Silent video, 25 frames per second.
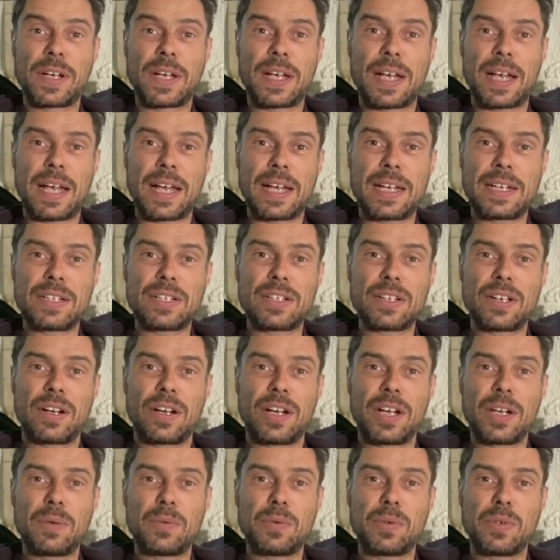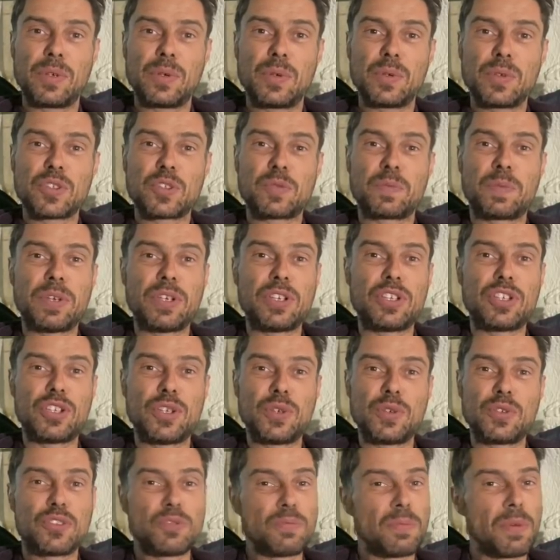and I will speak to
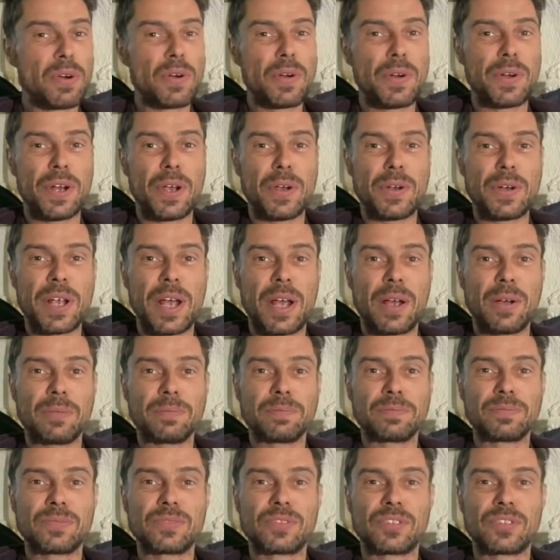you tomorrow, no doubt.